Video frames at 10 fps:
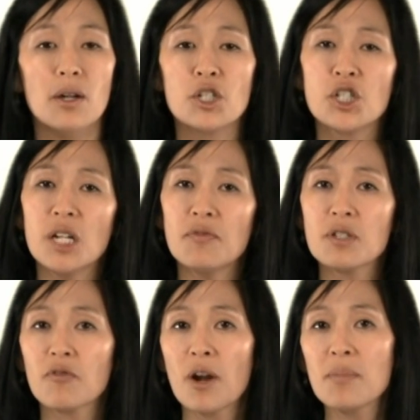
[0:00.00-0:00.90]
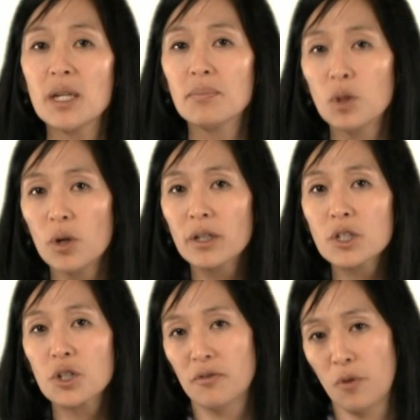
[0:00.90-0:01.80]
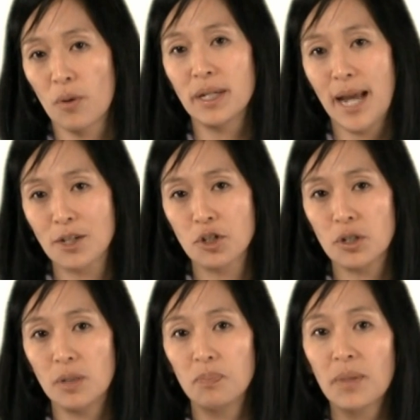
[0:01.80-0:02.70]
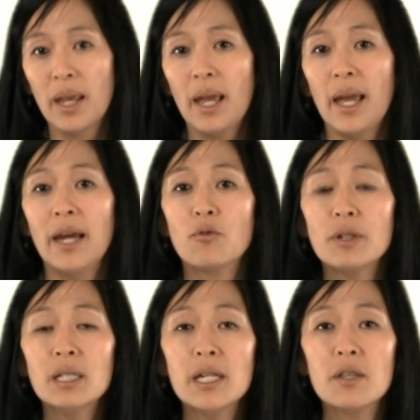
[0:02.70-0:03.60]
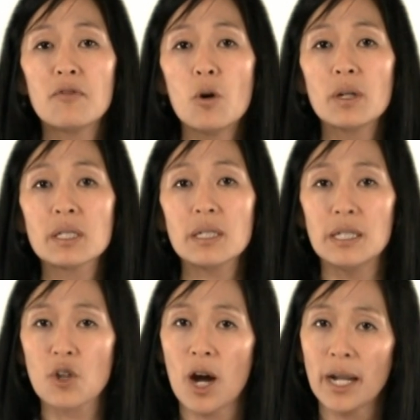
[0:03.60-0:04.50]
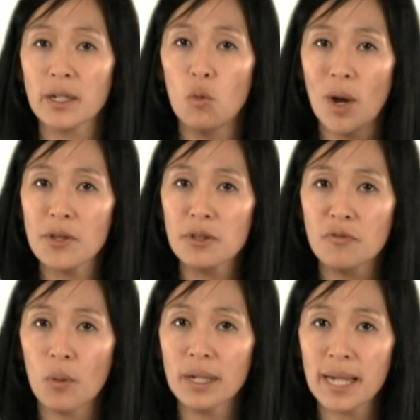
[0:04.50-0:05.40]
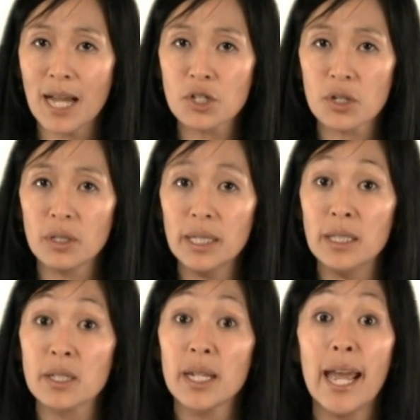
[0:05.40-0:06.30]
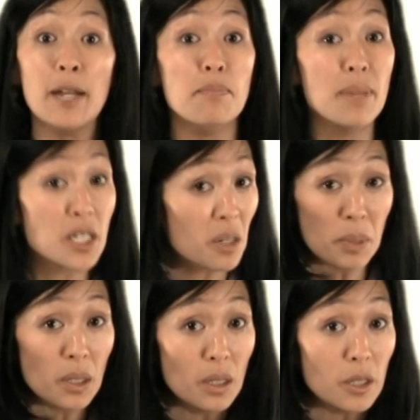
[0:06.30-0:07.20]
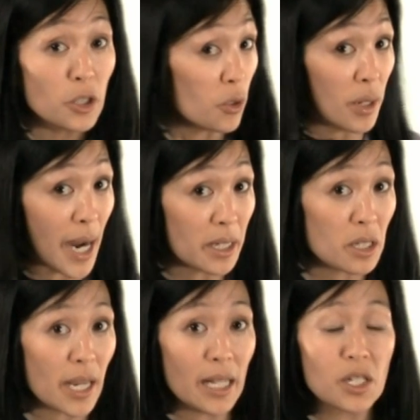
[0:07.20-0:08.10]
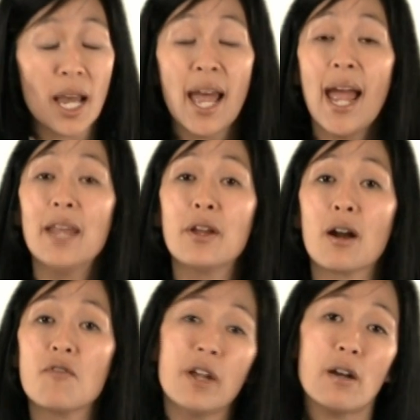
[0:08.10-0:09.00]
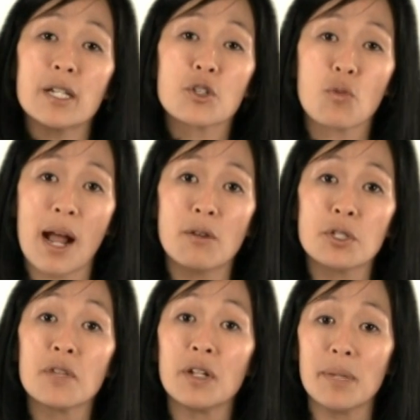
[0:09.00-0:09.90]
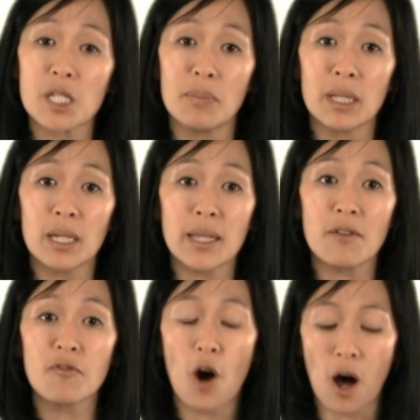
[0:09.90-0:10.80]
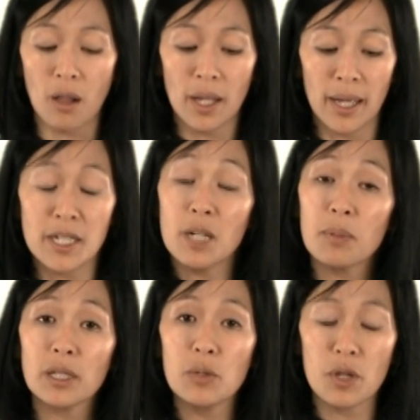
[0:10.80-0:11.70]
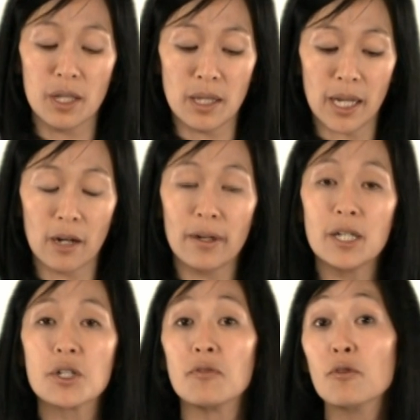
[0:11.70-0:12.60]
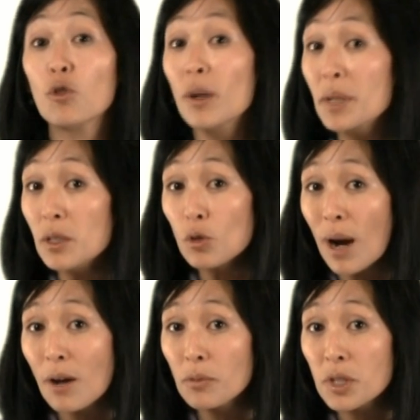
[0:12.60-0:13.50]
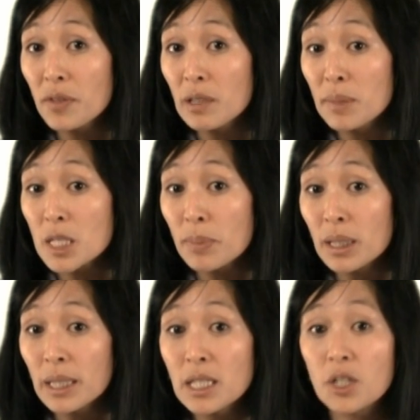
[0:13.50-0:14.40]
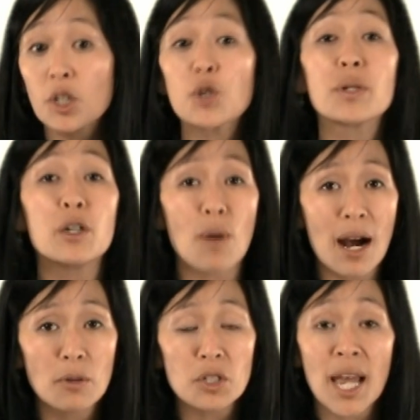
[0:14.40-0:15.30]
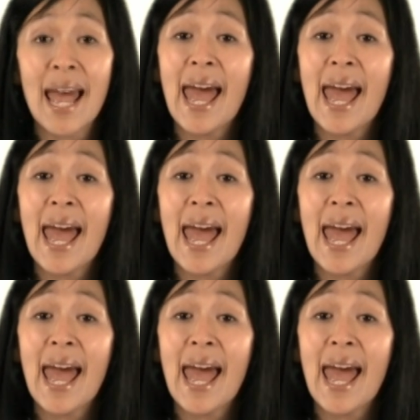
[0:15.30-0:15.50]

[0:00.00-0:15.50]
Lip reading: shifts from the employer to the foreign national. And really the focus is on whether the foreign national is admissible to the United States. And there are various grounds of admissibility. They fall typically within the areas of criminal grounds of inadmissibility, security grounds,